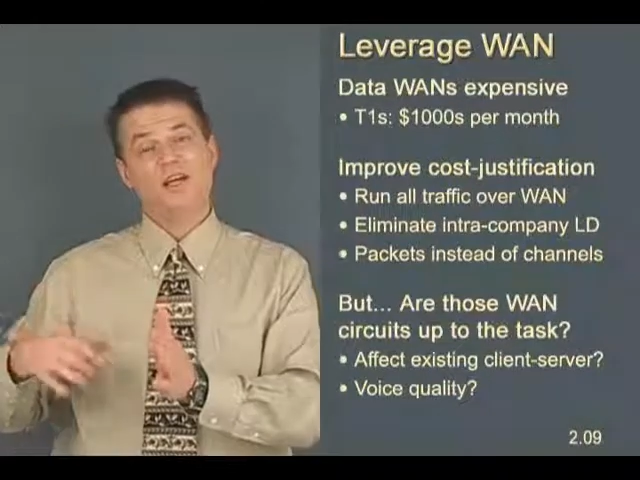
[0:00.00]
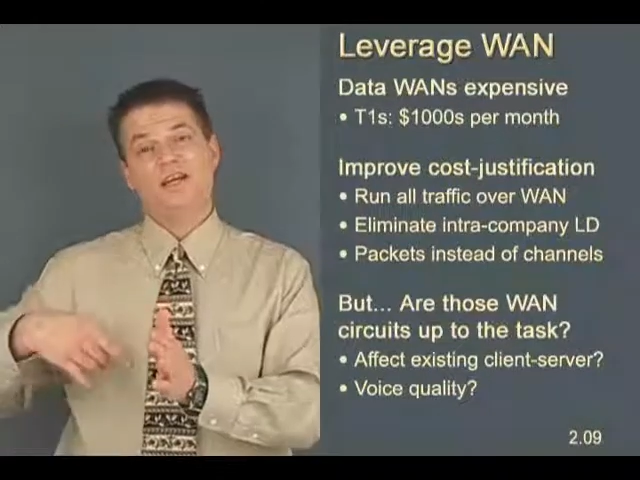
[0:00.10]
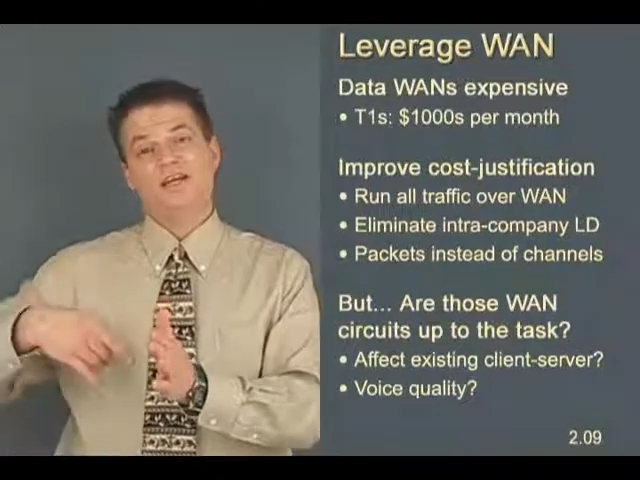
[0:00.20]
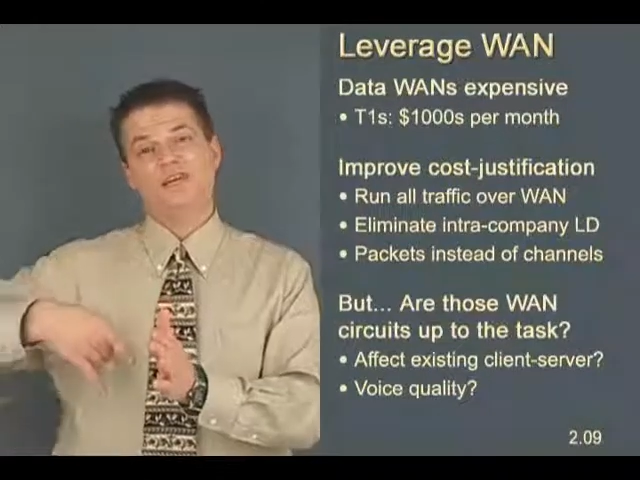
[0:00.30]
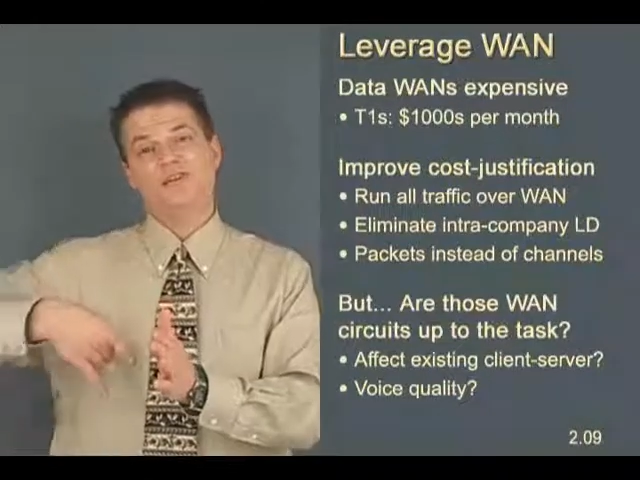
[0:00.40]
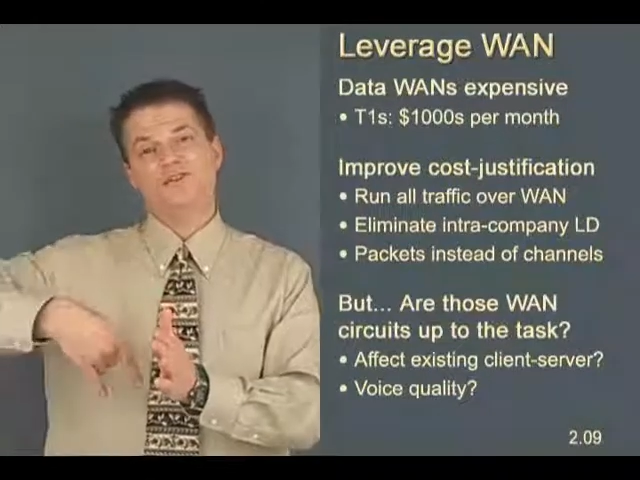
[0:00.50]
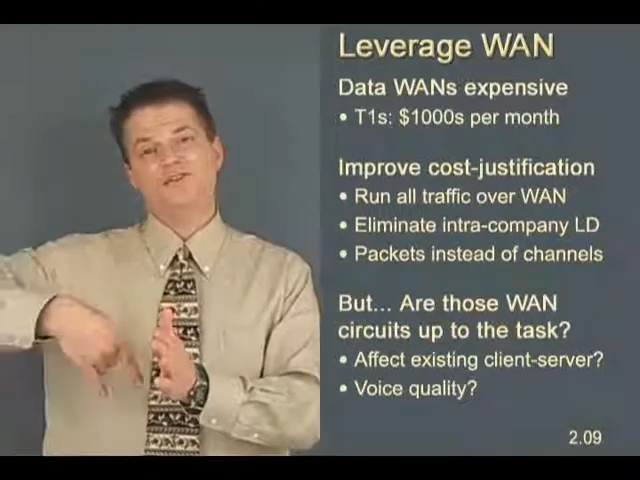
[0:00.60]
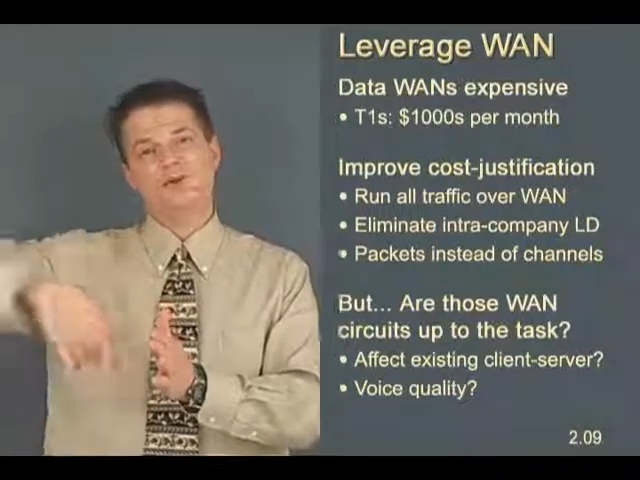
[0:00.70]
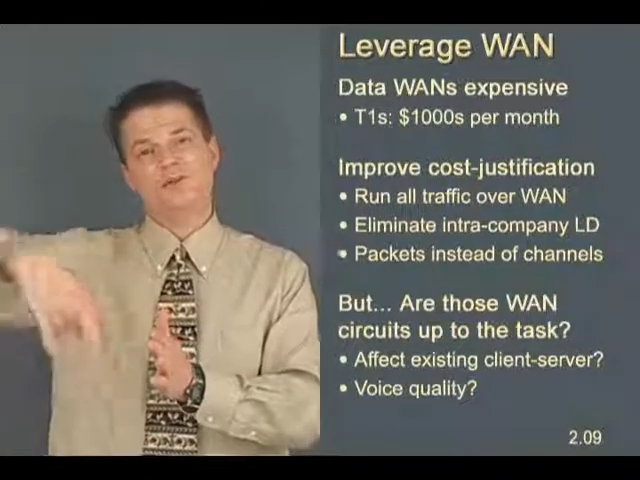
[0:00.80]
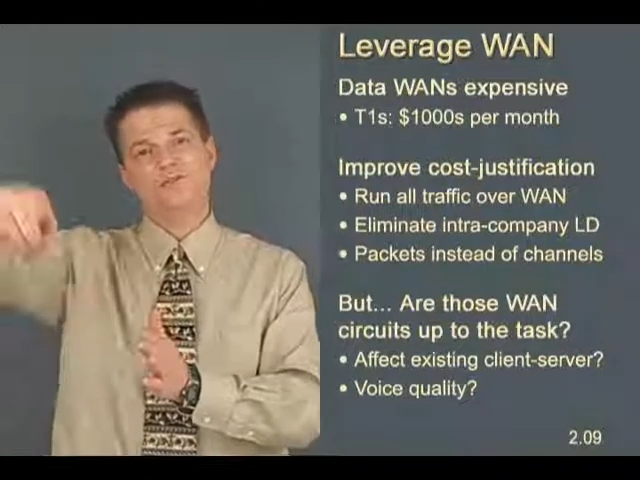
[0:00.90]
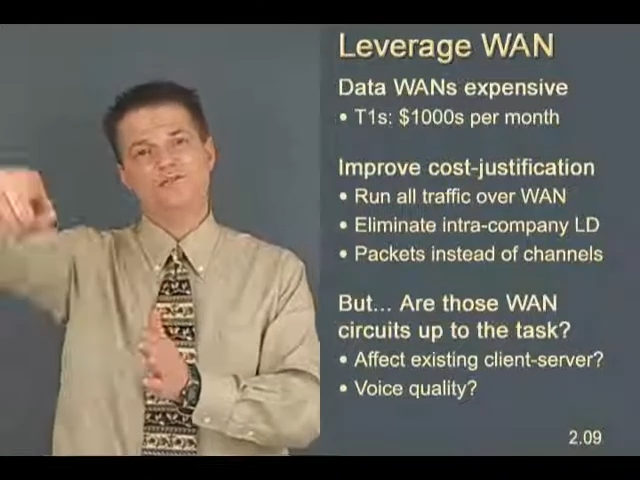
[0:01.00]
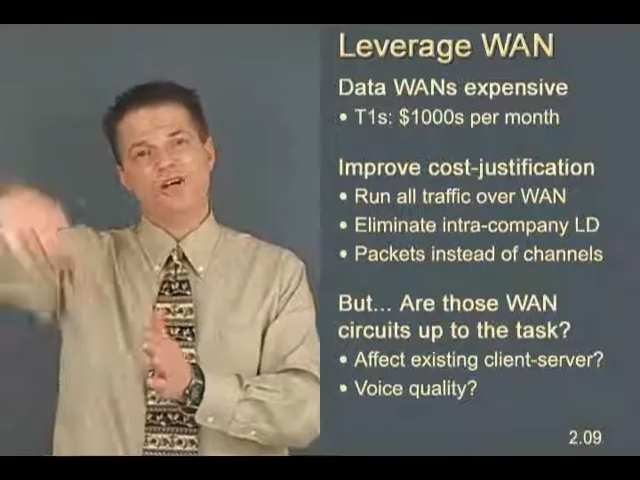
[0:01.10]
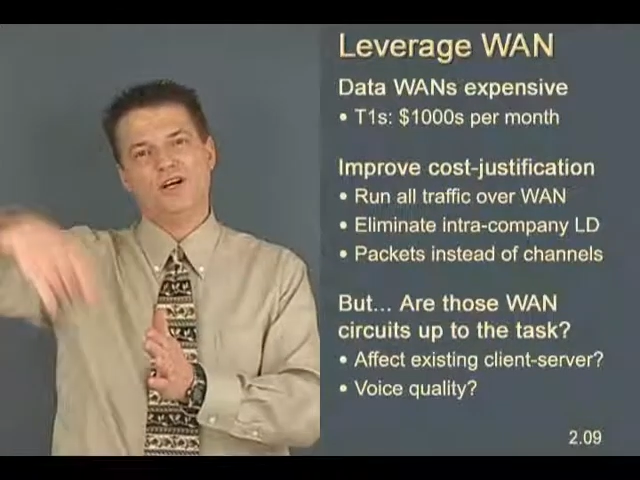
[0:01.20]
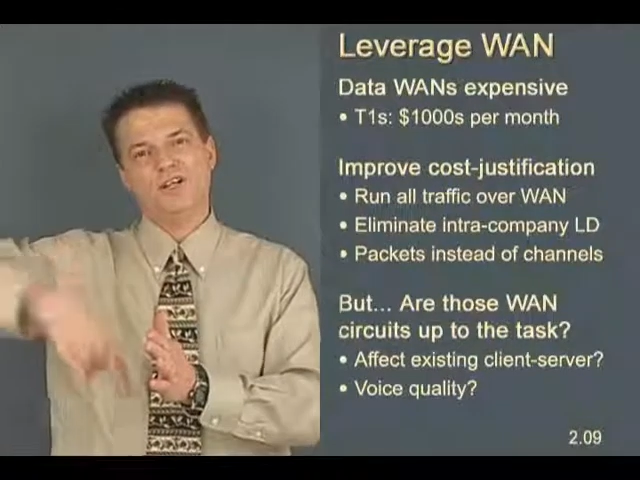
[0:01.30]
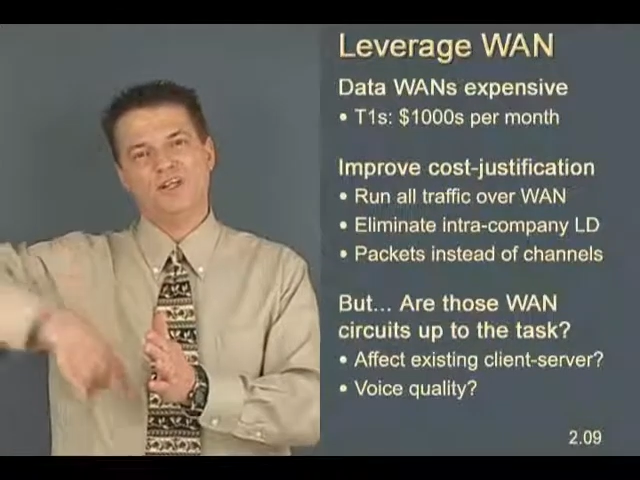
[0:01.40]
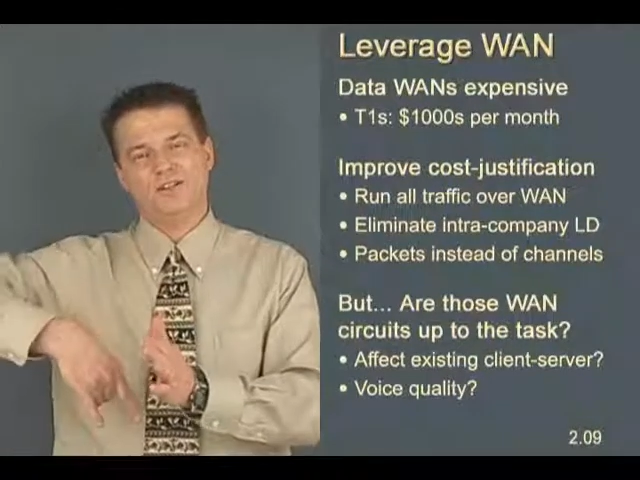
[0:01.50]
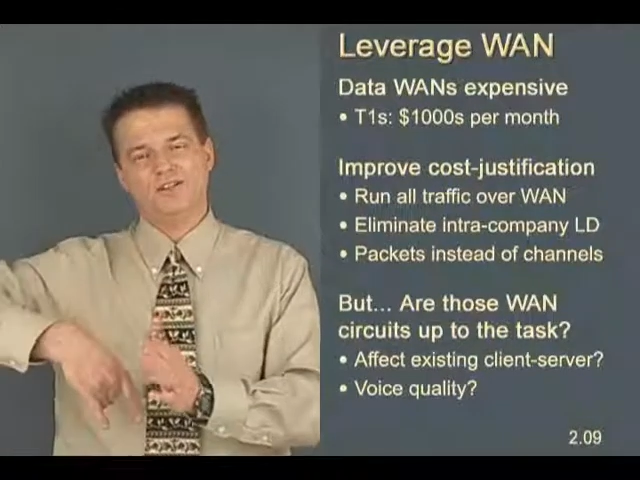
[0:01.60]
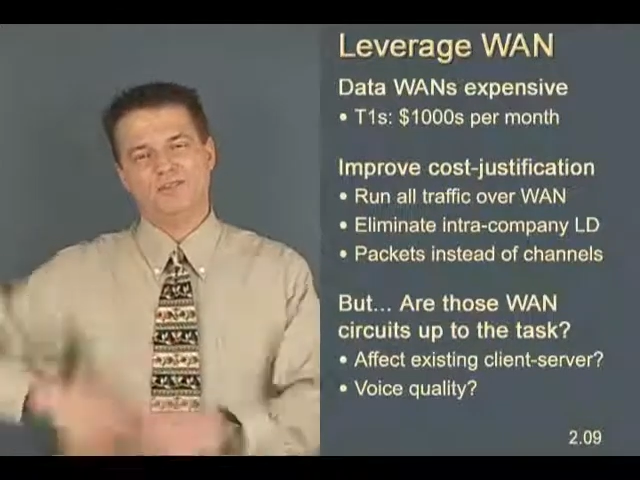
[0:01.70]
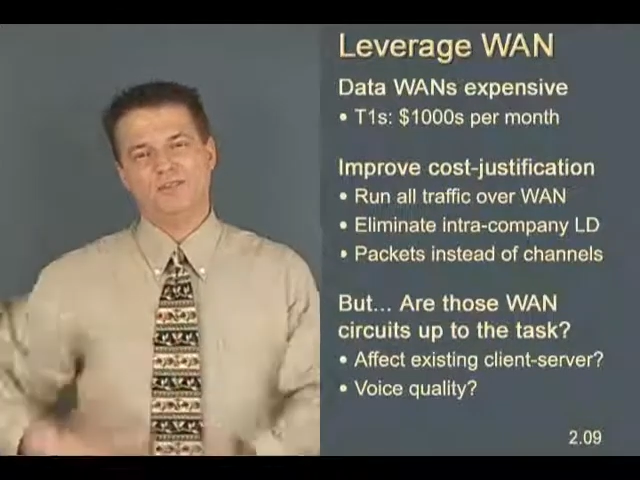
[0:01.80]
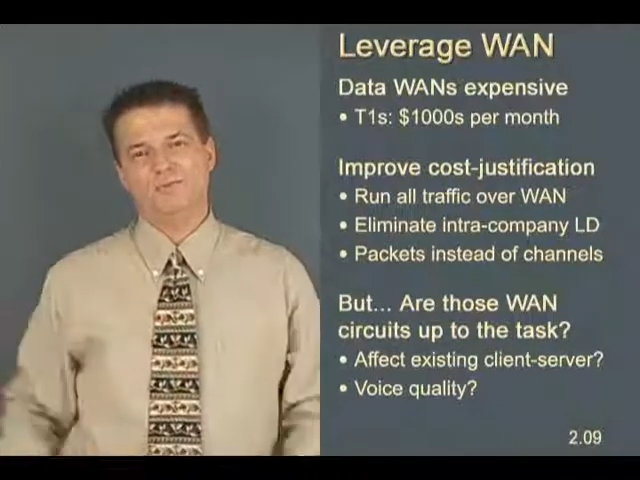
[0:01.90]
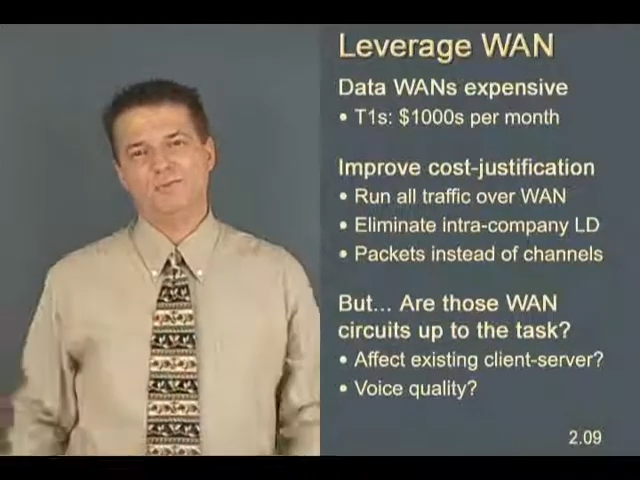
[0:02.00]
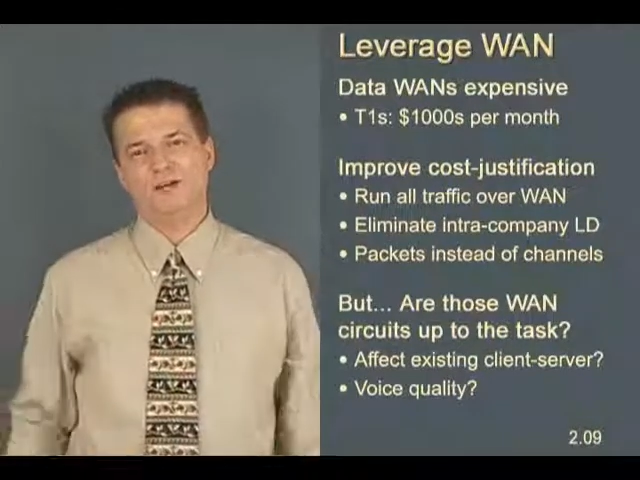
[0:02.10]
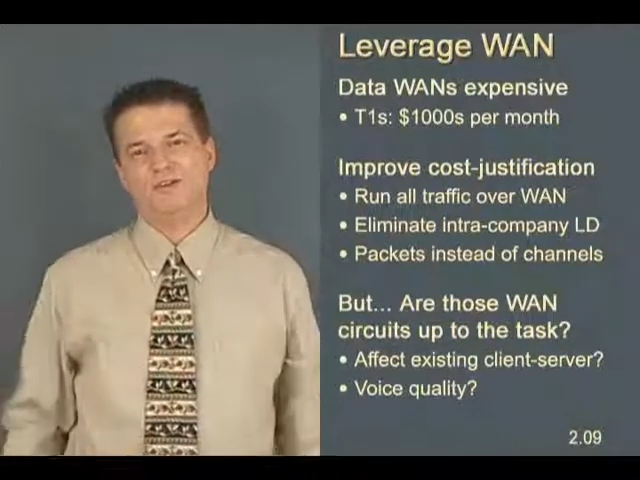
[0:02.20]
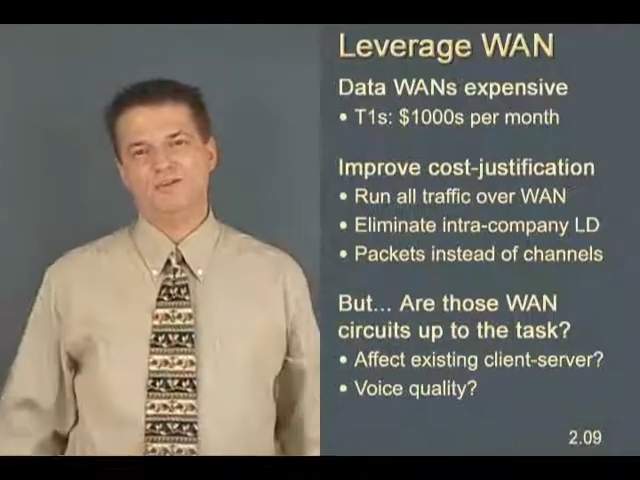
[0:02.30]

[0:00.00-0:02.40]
and that's 12 tie lines going back